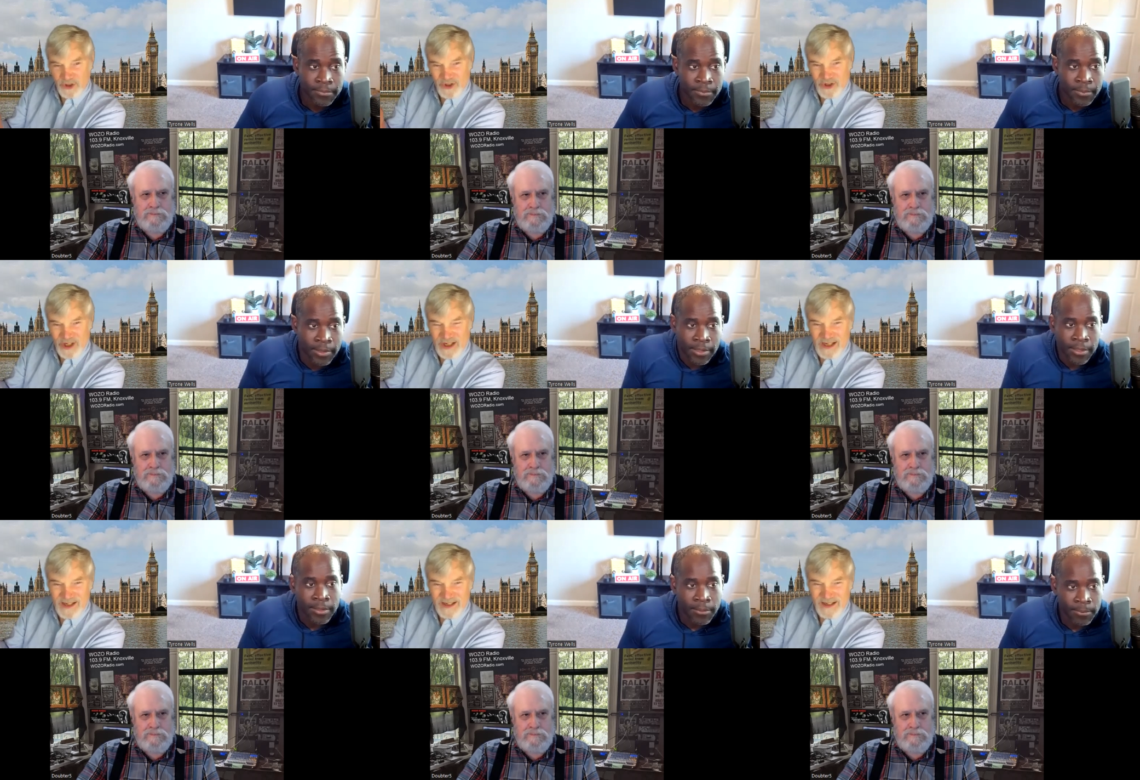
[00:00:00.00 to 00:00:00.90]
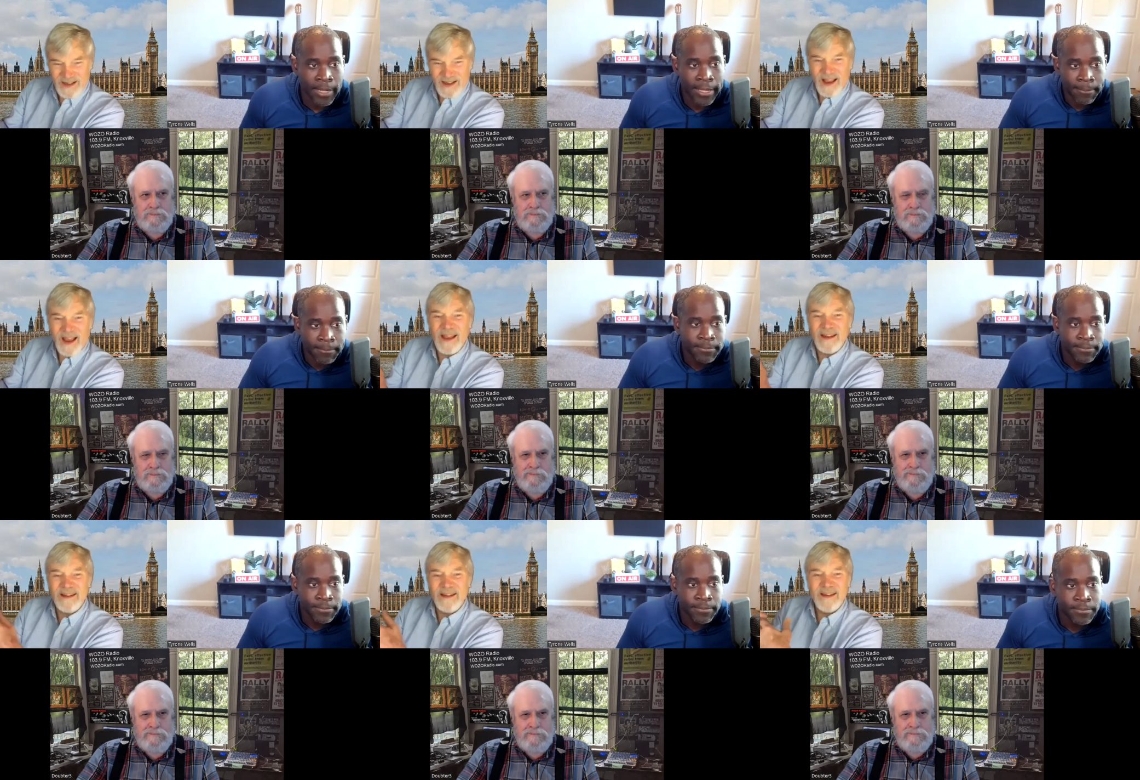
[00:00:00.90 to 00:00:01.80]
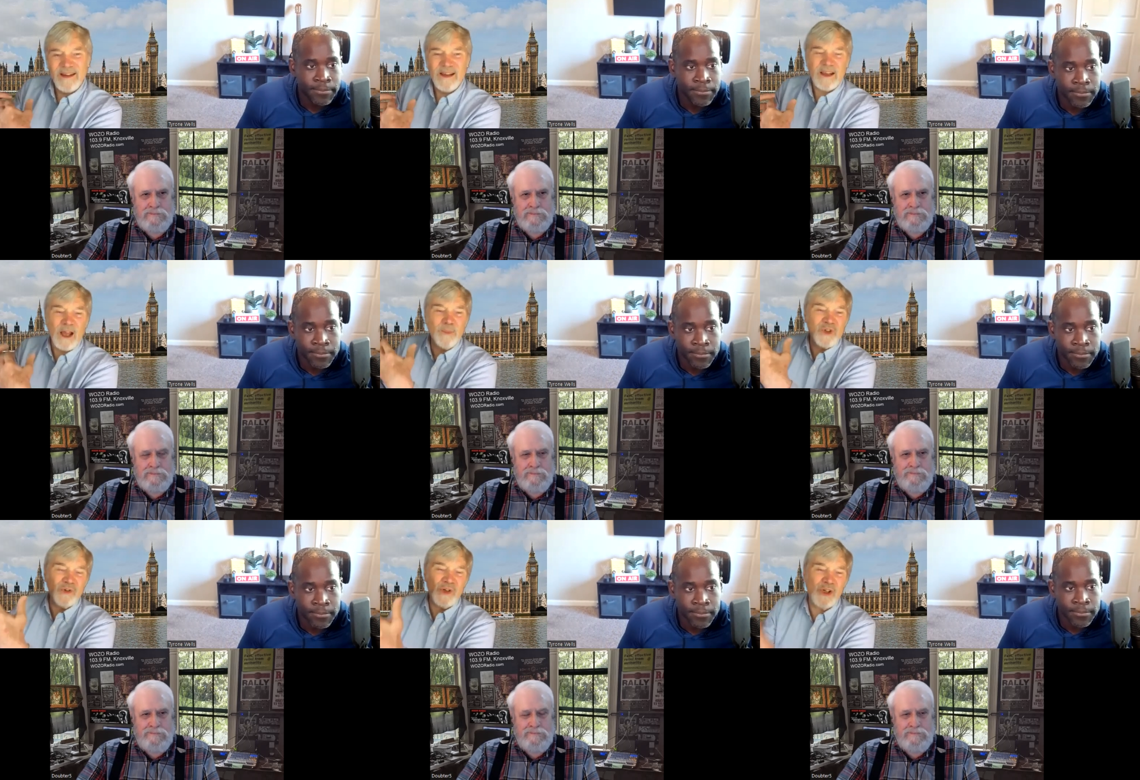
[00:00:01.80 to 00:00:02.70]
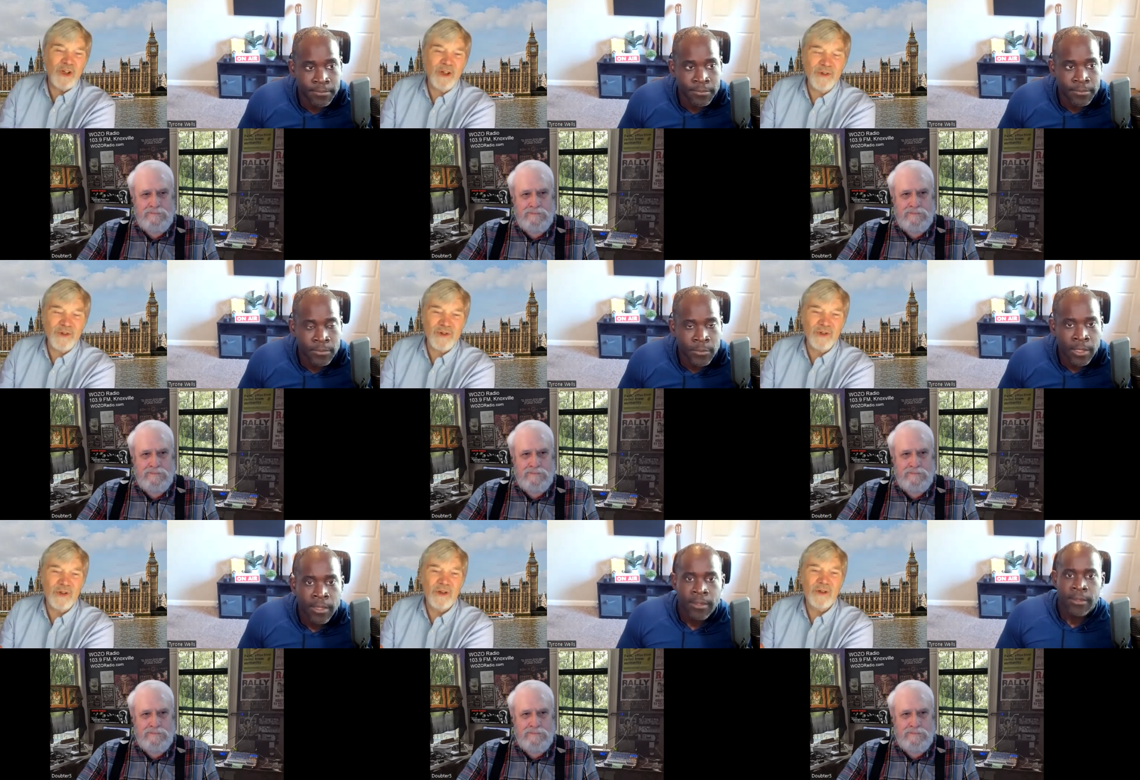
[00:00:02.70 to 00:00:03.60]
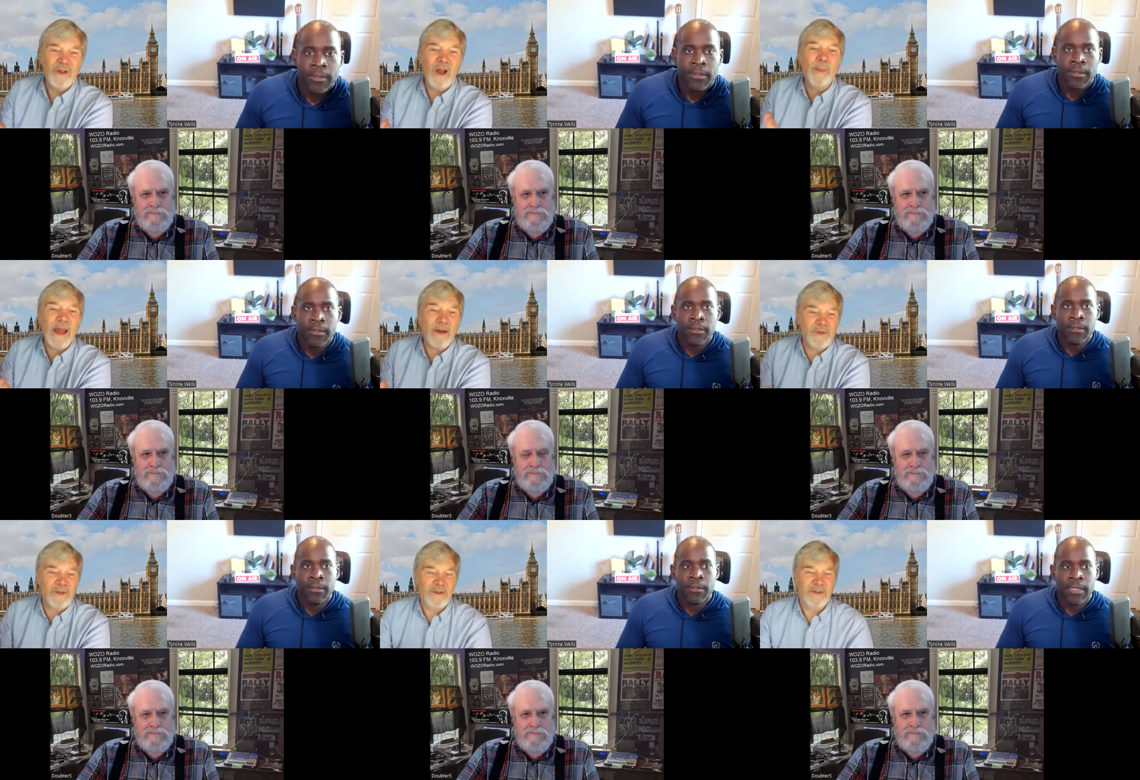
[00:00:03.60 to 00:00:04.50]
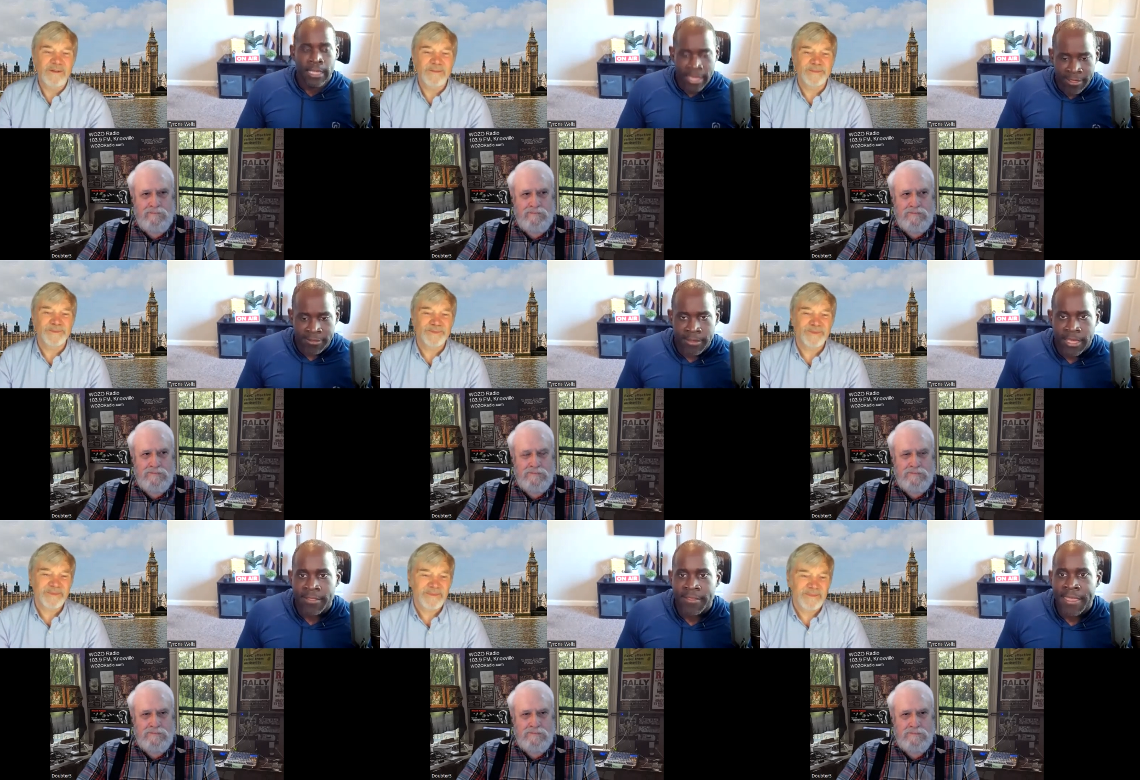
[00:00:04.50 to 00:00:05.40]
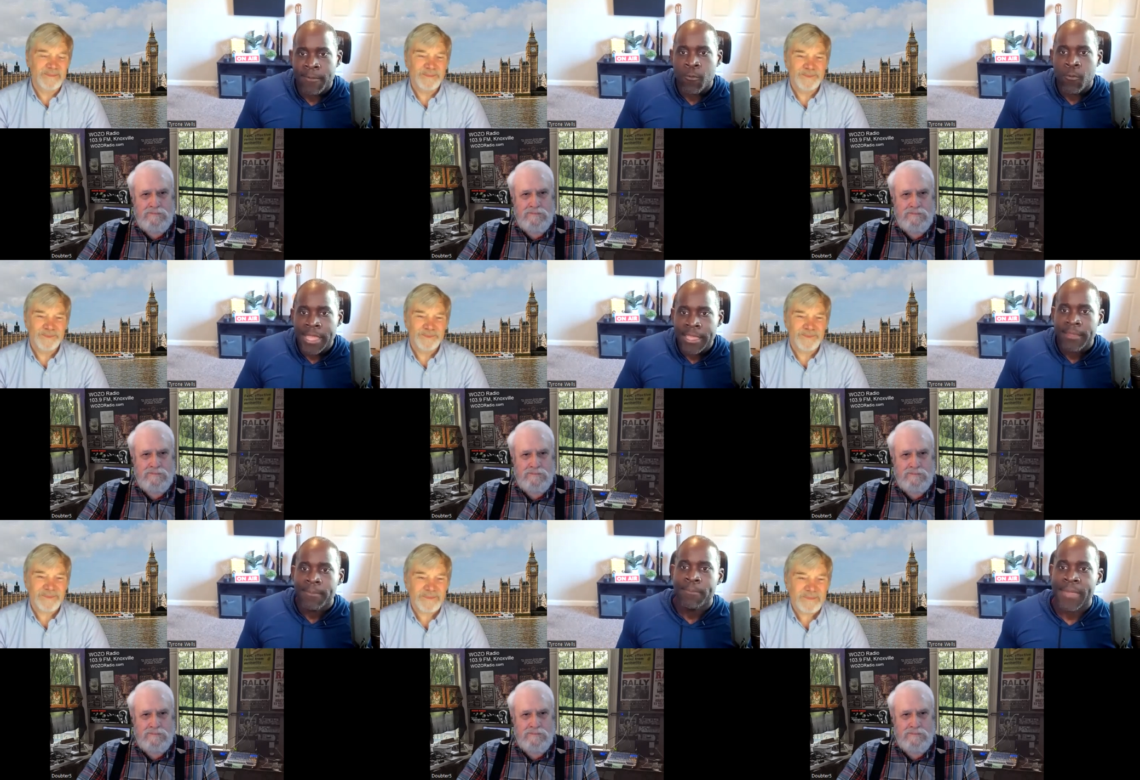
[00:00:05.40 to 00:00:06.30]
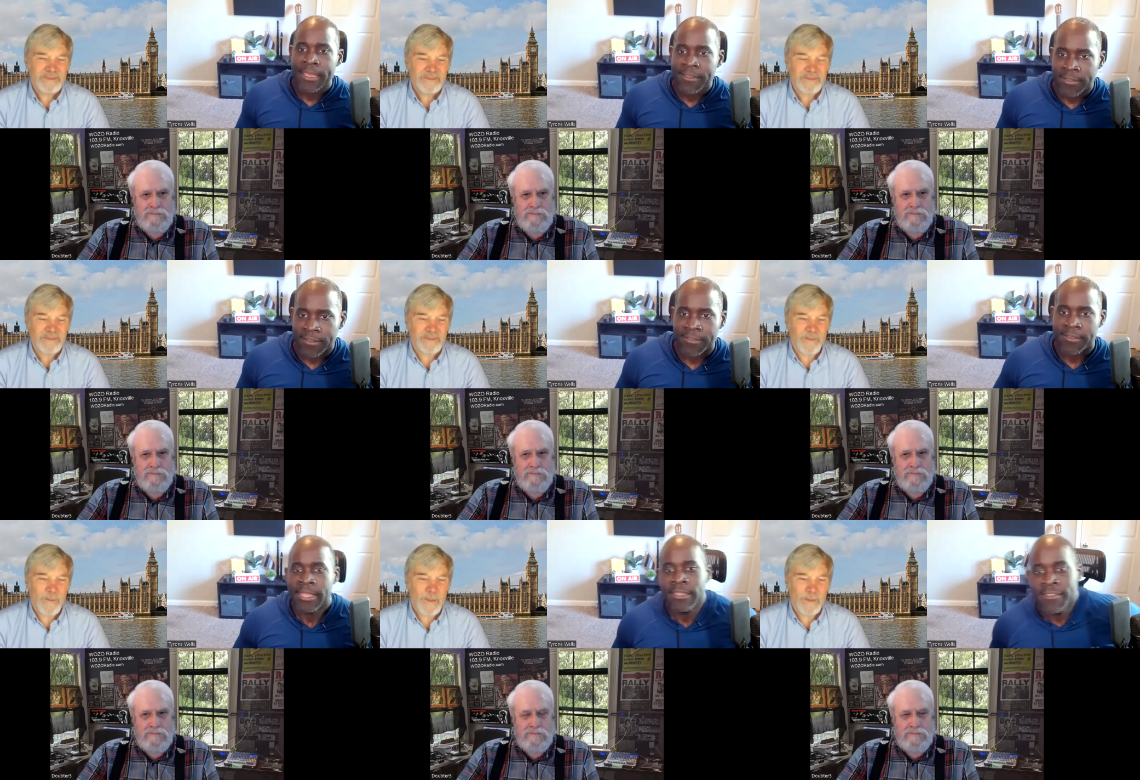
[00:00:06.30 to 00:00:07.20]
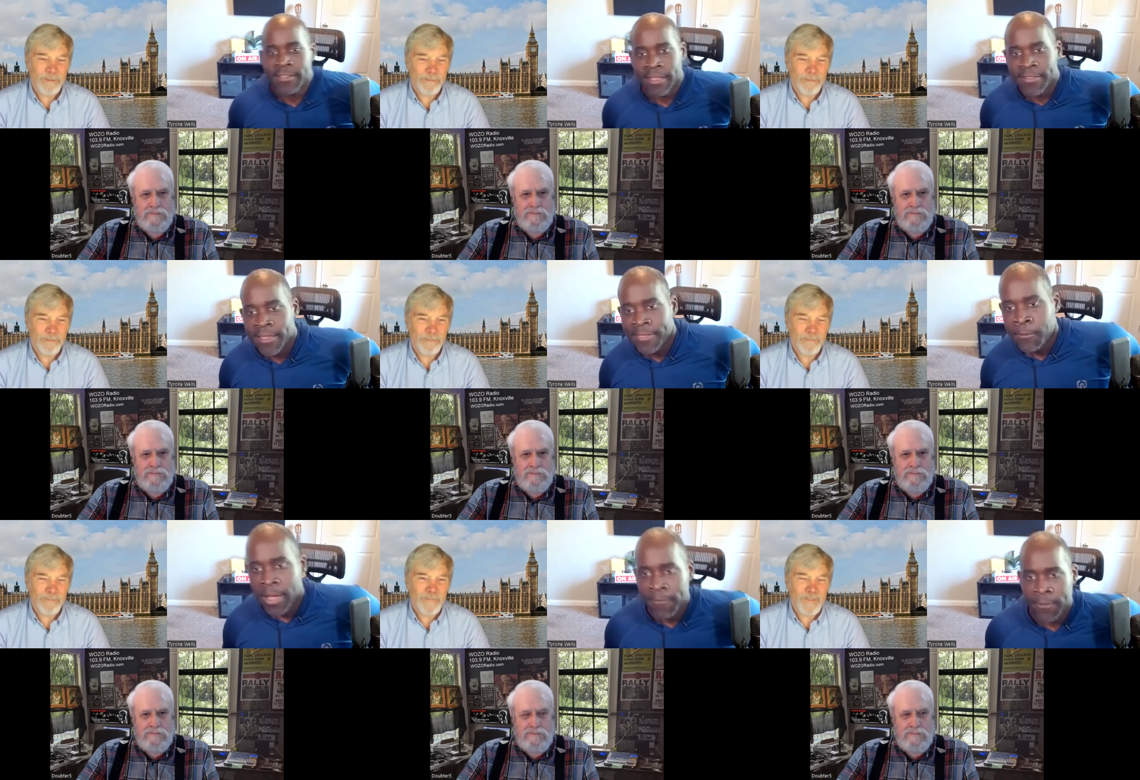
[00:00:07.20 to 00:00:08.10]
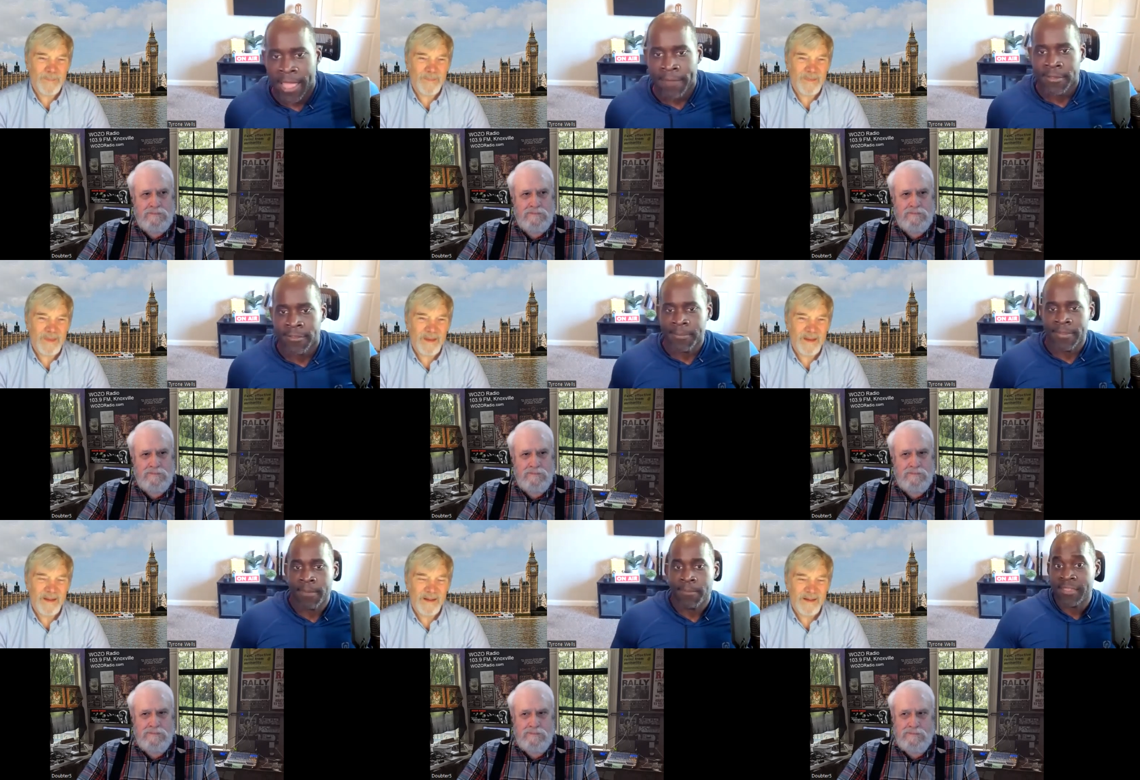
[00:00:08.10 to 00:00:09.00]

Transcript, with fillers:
Speaker 1: see right. and come to a conclusion about.
Speaker 2: Yes, it's a weak basis. And listen, it's nothing wrong for having something that